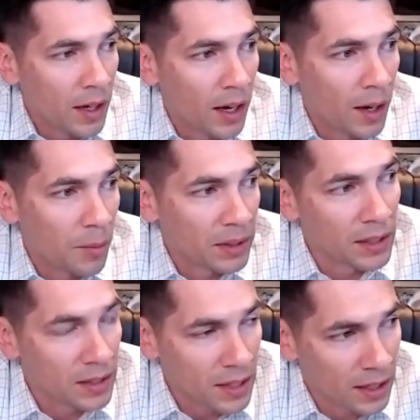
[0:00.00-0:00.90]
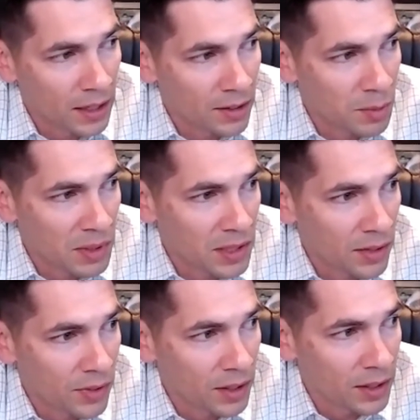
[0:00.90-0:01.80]
But the executives
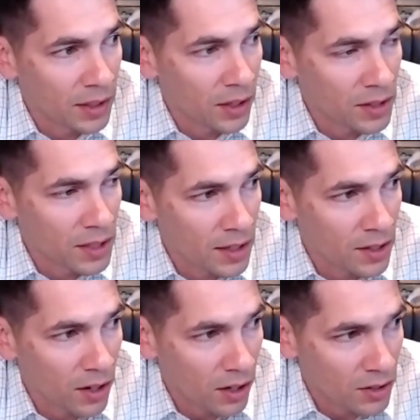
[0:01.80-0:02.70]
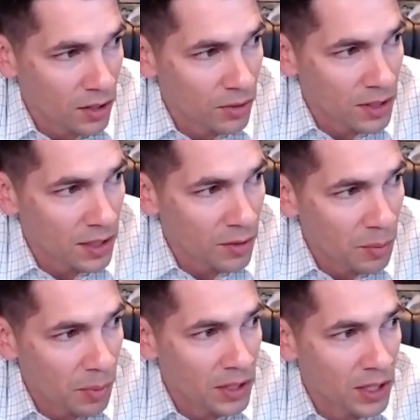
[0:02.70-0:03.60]
specifically, those guys are also
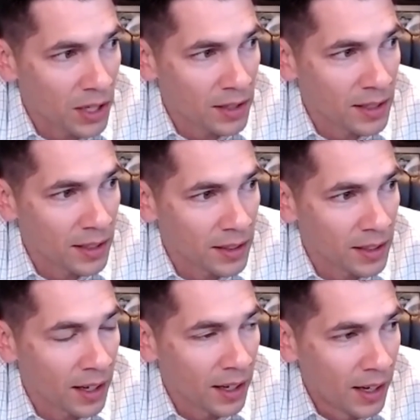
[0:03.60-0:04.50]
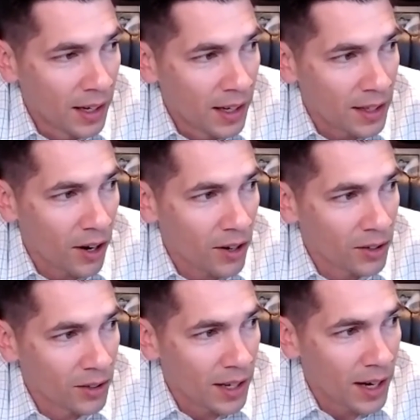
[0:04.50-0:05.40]
receiving paychecks. And the
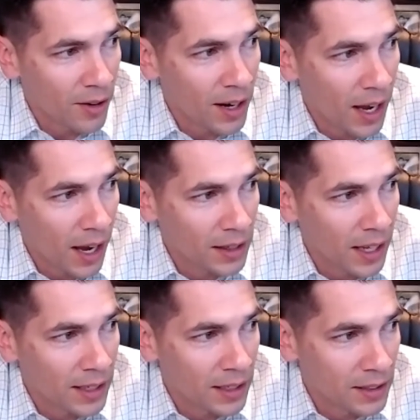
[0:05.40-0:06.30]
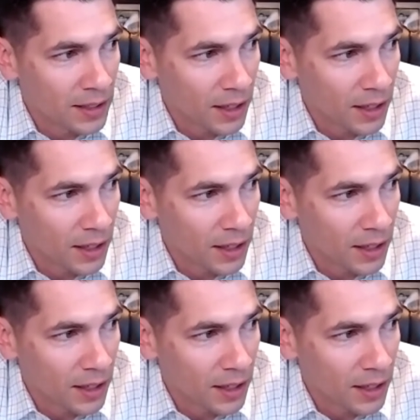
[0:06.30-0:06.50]
article that I read highlighted